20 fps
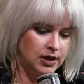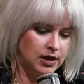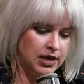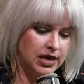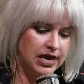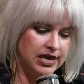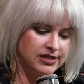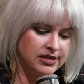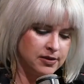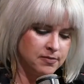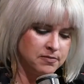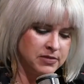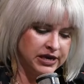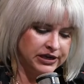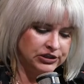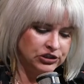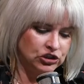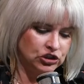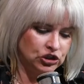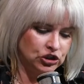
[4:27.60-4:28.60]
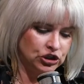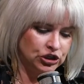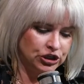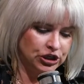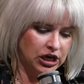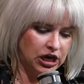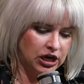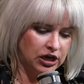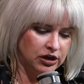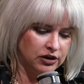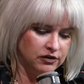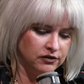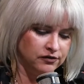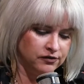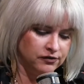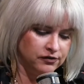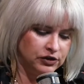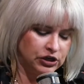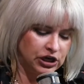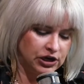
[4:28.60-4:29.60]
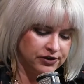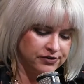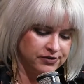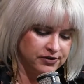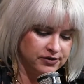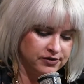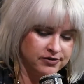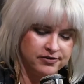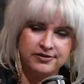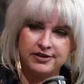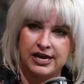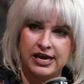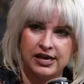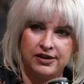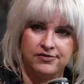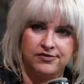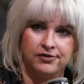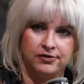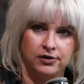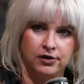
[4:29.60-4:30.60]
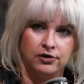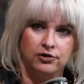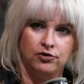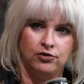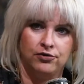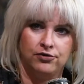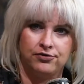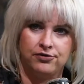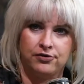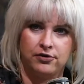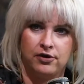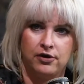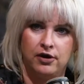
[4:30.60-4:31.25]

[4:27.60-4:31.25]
It's a mixture of cousins, aunts, and uncles.